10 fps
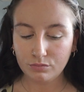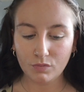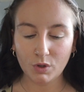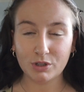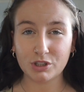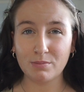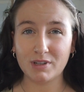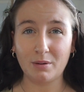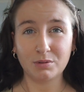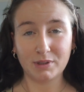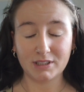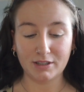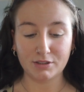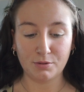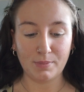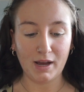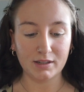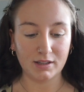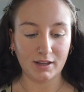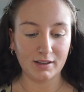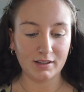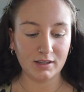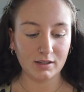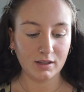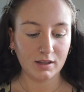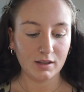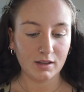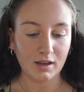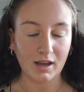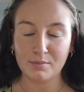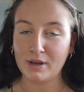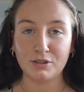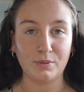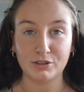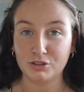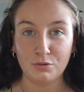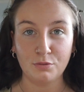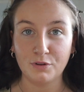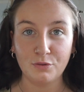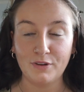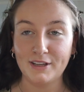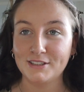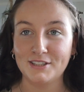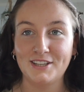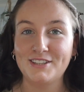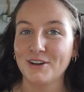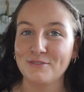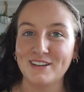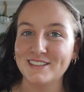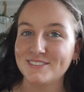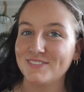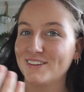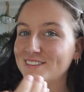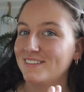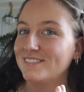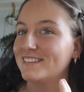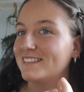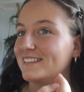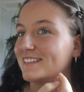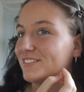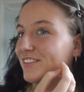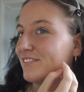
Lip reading: Which sometimes my skin's so bad that I may as well just do a full face because there's so many spots I've concealed with the